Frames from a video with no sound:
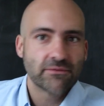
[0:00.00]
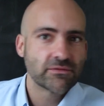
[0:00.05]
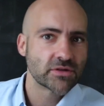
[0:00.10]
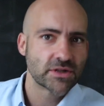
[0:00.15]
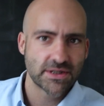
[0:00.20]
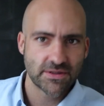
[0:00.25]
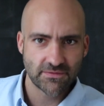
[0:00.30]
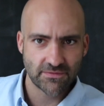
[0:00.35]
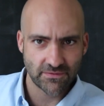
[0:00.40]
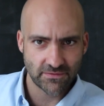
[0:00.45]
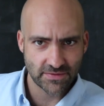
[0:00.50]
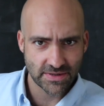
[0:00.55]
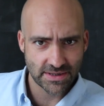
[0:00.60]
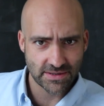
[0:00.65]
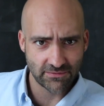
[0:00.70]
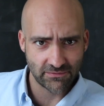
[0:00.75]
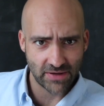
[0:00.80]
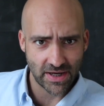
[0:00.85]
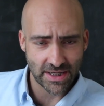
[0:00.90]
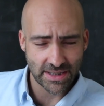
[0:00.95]
ever de-
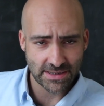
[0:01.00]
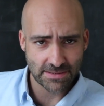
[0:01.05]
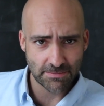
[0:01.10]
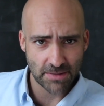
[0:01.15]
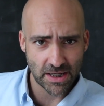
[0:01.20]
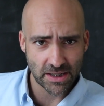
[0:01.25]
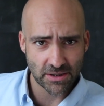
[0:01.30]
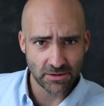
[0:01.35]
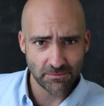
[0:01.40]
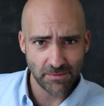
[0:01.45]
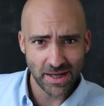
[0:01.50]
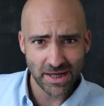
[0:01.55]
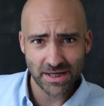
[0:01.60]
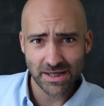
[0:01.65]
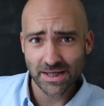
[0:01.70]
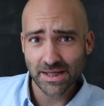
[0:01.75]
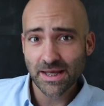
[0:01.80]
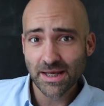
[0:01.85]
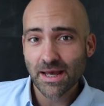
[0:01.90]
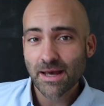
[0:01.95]
devised by
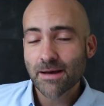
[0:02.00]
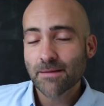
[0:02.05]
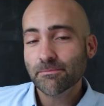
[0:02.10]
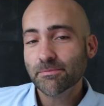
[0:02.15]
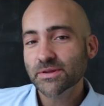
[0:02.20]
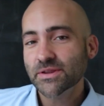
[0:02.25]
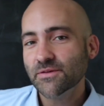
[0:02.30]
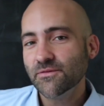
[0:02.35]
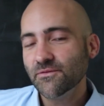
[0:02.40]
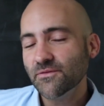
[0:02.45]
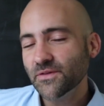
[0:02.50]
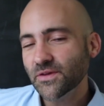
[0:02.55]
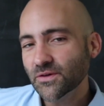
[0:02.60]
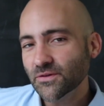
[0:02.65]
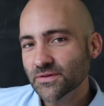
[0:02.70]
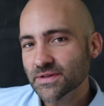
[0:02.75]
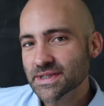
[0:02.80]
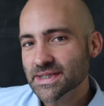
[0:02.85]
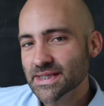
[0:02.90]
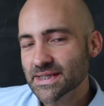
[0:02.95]
humanity, but the
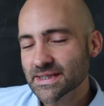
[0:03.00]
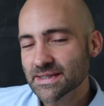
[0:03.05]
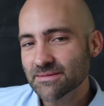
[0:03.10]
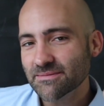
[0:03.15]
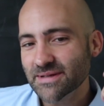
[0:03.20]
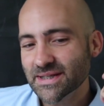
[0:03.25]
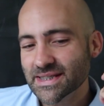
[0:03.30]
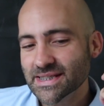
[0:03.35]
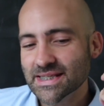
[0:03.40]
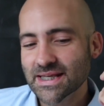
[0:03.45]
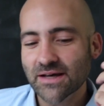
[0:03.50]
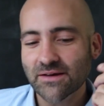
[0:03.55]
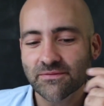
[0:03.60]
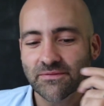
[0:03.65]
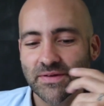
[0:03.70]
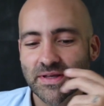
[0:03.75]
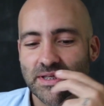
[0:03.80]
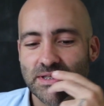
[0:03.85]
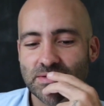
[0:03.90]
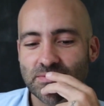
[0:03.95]
fuel system
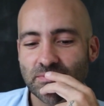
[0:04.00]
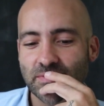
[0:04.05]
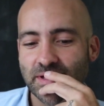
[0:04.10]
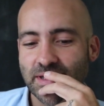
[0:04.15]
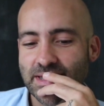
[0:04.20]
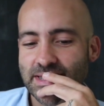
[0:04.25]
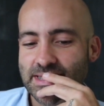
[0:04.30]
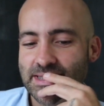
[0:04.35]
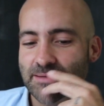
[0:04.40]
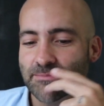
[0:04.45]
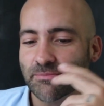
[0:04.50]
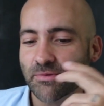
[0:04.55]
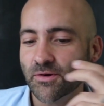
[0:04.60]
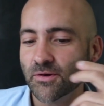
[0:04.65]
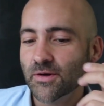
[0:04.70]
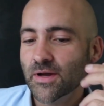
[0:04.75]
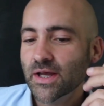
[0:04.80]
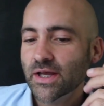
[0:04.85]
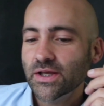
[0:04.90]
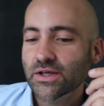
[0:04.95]
itself is really
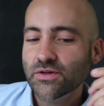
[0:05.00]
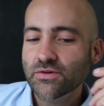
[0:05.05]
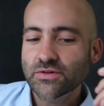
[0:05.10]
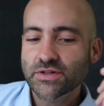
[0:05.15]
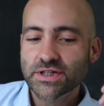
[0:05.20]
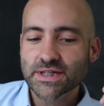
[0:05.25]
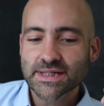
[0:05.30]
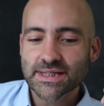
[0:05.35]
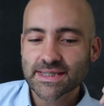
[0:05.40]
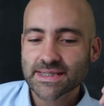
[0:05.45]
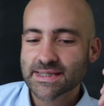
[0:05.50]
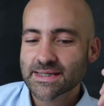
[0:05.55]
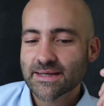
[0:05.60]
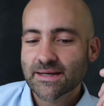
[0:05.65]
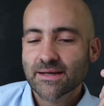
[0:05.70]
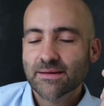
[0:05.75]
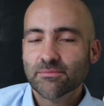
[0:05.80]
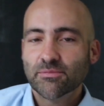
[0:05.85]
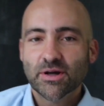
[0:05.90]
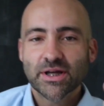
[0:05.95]
simple. You just
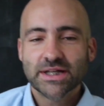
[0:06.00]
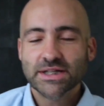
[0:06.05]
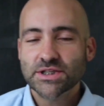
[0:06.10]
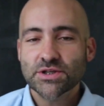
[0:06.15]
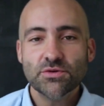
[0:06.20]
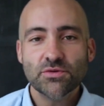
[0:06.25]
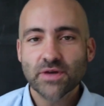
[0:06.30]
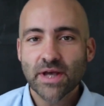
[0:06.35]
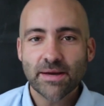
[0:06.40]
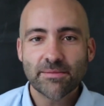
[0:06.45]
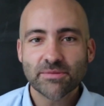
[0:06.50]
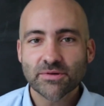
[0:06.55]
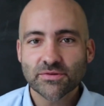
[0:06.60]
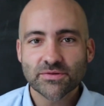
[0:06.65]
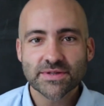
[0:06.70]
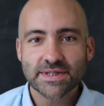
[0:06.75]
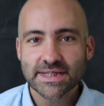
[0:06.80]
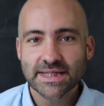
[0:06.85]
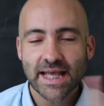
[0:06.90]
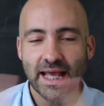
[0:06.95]
bring two
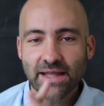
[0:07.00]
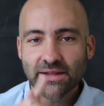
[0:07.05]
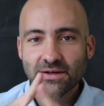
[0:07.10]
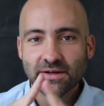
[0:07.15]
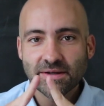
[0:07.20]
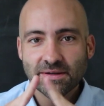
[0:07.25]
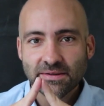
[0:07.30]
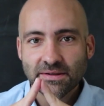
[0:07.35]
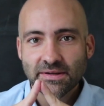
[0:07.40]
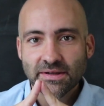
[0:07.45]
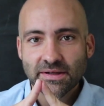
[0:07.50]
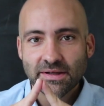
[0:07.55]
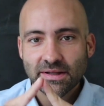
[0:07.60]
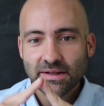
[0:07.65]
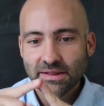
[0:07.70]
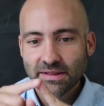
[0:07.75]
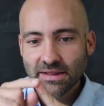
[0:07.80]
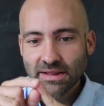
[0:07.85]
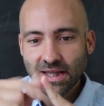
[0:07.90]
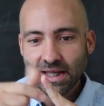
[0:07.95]
chemicals together
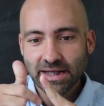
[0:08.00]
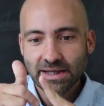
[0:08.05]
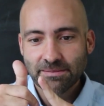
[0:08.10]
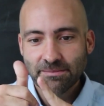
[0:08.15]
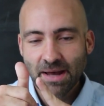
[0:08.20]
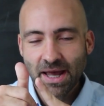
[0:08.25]
light a